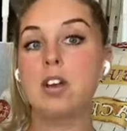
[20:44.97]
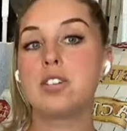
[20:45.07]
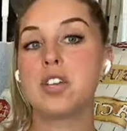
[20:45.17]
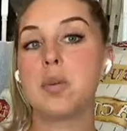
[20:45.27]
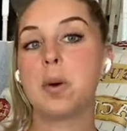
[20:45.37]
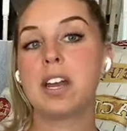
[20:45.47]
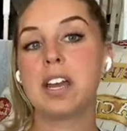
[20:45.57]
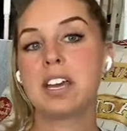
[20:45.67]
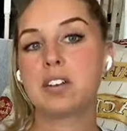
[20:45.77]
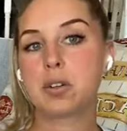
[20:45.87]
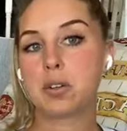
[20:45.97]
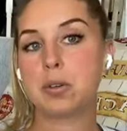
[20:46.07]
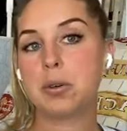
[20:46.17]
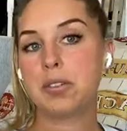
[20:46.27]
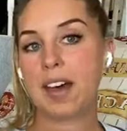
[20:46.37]
So you want to
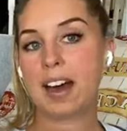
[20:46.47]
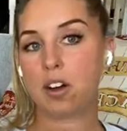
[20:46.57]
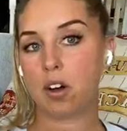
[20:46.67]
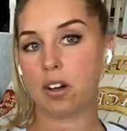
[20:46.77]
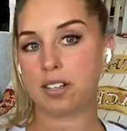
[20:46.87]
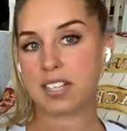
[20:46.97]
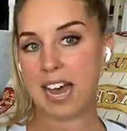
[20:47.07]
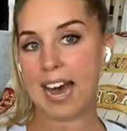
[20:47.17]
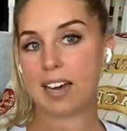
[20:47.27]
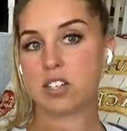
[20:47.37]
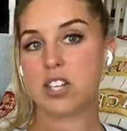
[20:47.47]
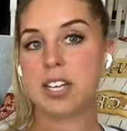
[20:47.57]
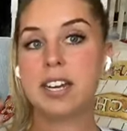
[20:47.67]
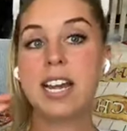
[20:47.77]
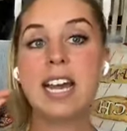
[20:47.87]
include that call to
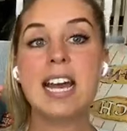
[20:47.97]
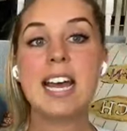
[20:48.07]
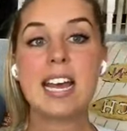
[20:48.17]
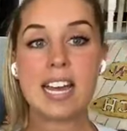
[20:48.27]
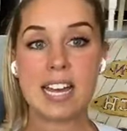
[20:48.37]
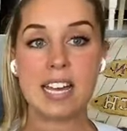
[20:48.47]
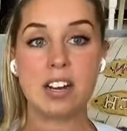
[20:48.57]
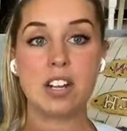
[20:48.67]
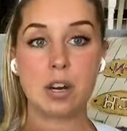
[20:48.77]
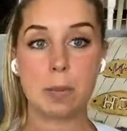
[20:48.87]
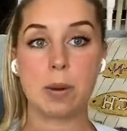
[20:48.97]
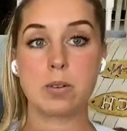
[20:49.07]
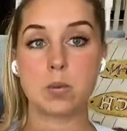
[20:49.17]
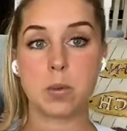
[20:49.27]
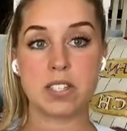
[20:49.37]
action in your
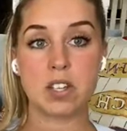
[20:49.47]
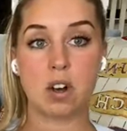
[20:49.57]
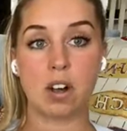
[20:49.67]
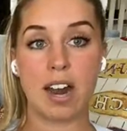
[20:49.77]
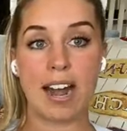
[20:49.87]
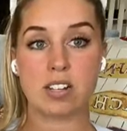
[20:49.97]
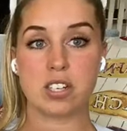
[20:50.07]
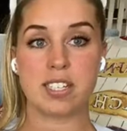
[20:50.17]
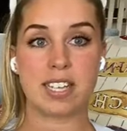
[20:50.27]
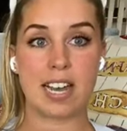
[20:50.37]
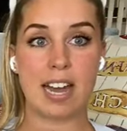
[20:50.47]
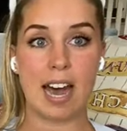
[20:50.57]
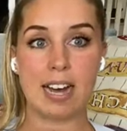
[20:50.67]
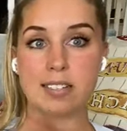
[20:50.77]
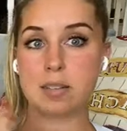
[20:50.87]
post. What's the call to action say?
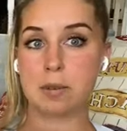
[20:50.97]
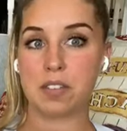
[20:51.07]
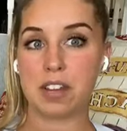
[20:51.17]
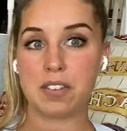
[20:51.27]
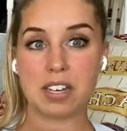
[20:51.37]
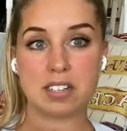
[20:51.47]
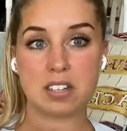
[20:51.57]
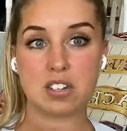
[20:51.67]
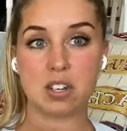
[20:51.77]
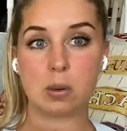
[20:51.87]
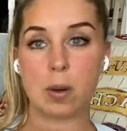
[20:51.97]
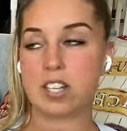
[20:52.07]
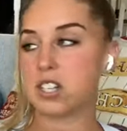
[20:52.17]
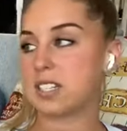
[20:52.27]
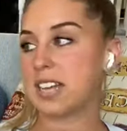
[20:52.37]
Ask them if they have any additional
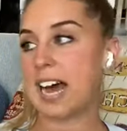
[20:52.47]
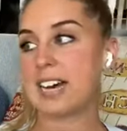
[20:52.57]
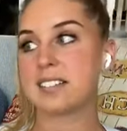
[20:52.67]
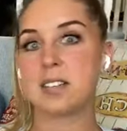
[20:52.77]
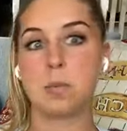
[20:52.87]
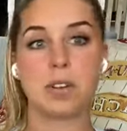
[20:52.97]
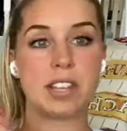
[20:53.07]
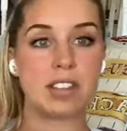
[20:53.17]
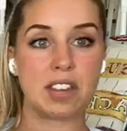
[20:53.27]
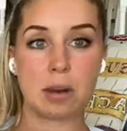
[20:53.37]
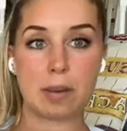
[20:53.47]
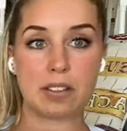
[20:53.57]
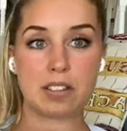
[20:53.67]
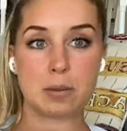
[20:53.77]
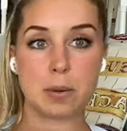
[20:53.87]
questions. Ask them what they think
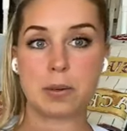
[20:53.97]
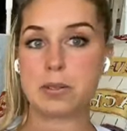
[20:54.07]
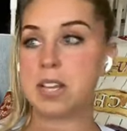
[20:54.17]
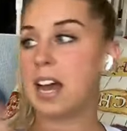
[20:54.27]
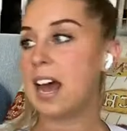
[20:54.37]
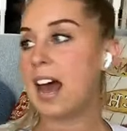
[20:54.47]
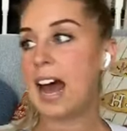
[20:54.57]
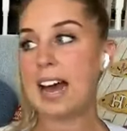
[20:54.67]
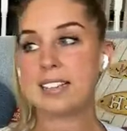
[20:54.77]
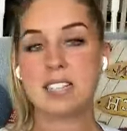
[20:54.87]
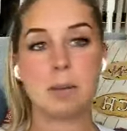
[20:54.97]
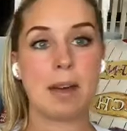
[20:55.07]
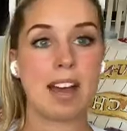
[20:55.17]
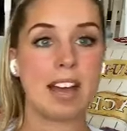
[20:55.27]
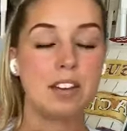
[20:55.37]
about this post. Ask them,
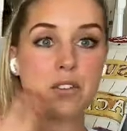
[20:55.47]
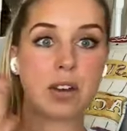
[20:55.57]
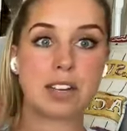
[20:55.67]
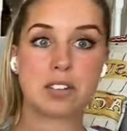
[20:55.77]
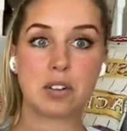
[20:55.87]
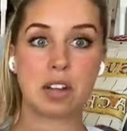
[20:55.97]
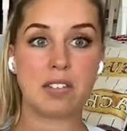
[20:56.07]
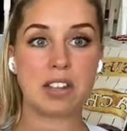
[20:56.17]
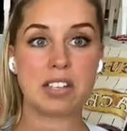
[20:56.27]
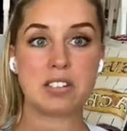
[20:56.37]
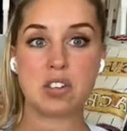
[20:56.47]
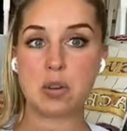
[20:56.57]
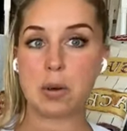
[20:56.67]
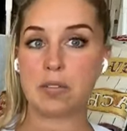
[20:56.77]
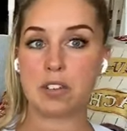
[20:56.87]
hey, if you guys are loving this and
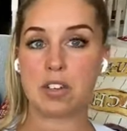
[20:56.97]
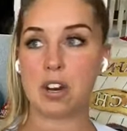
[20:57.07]
you have,